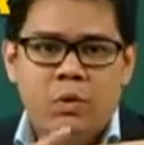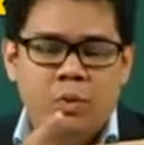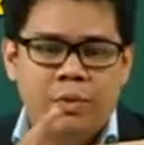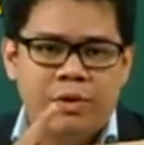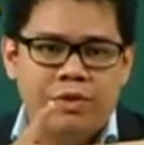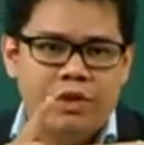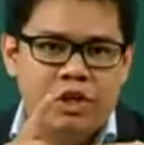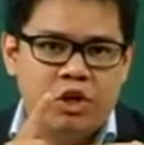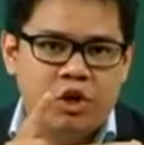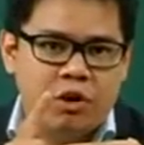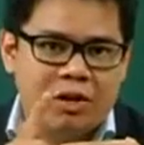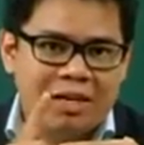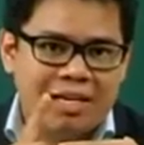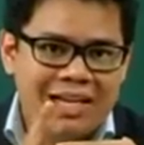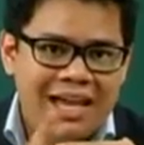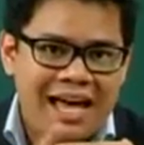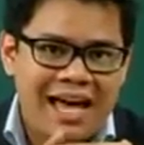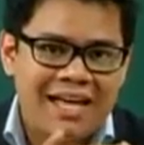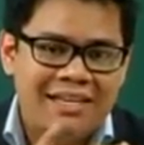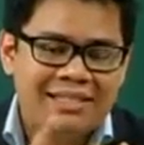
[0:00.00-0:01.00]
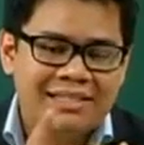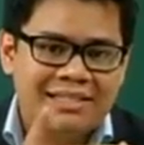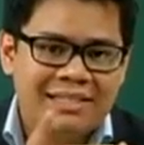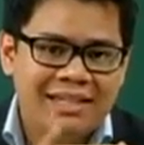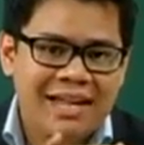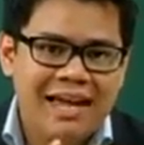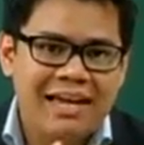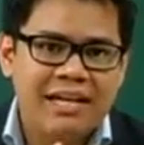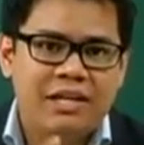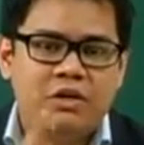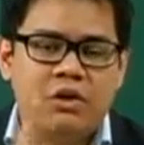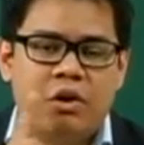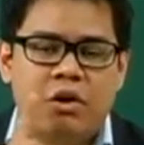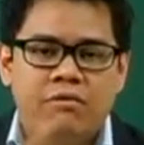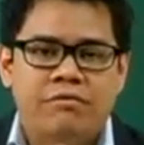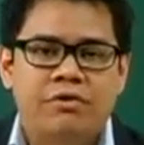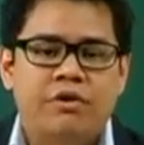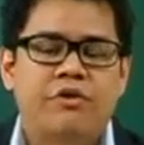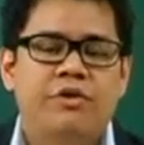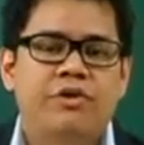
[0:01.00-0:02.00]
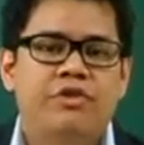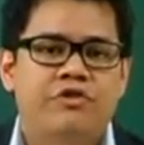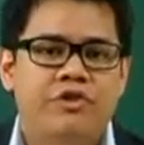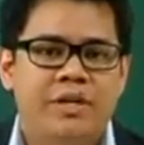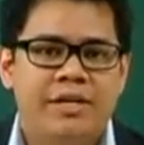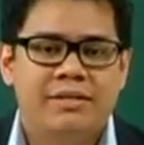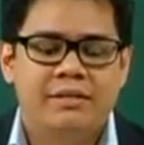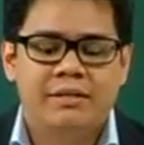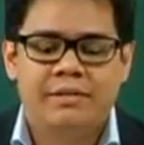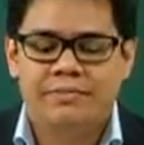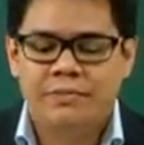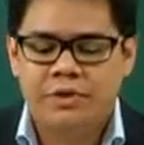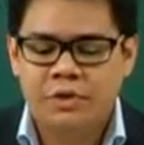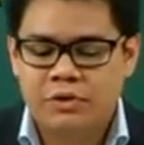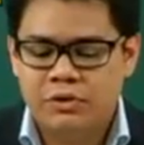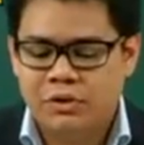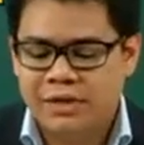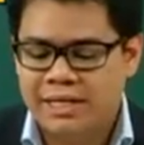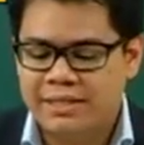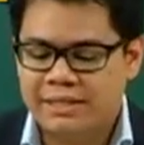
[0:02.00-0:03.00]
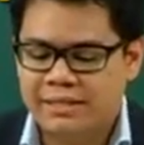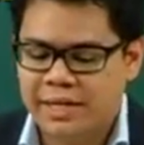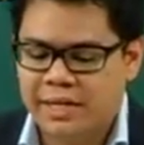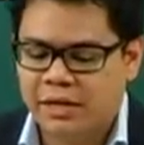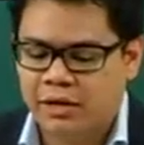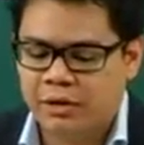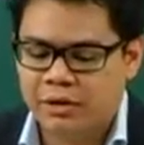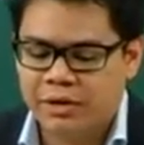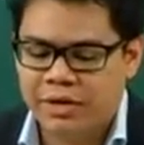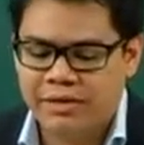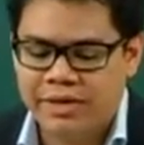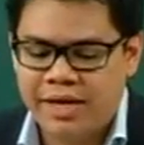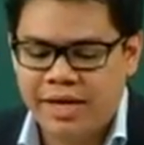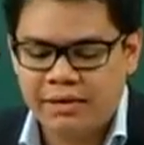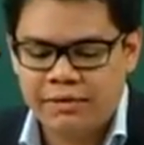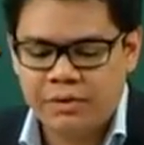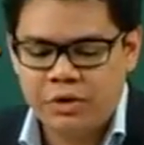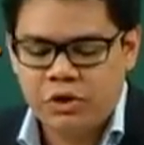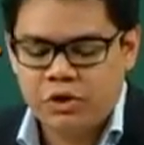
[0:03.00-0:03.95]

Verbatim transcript: with your last line of your address. So let's take a look at that.